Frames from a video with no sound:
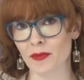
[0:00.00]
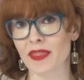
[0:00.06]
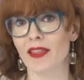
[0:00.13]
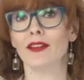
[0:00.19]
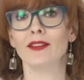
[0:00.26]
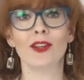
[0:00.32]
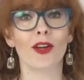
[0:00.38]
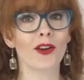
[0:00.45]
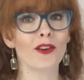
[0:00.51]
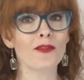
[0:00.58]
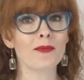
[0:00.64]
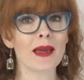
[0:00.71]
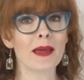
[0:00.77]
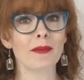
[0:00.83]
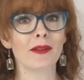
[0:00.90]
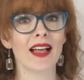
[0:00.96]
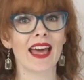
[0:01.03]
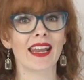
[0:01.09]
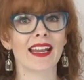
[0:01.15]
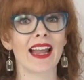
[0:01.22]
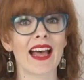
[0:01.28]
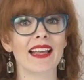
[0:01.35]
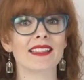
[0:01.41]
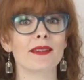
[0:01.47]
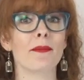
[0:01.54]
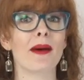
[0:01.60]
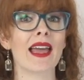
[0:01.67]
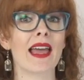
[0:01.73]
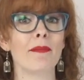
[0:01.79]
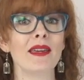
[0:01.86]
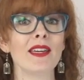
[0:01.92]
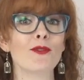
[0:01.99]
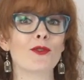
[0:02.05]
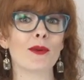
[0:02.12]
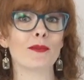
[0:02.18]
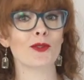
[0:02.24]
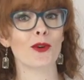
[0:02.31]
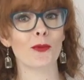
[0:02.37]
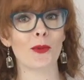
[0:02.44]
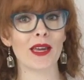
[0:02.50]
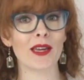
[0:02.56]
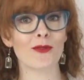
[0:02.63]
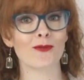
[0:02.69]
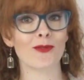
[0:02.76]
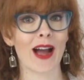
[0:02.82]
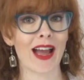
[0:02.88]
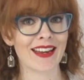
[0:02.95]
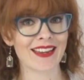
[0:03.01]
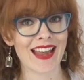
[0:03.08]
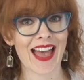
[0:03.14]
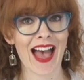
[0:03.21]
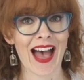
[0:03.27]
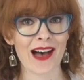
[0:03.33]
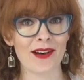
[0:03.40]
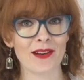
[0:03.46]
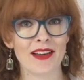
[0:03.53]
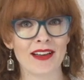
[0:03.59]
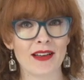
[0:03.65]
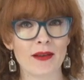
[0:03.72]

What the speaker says: with a lot of people headed out to Miami Crypto Week right now.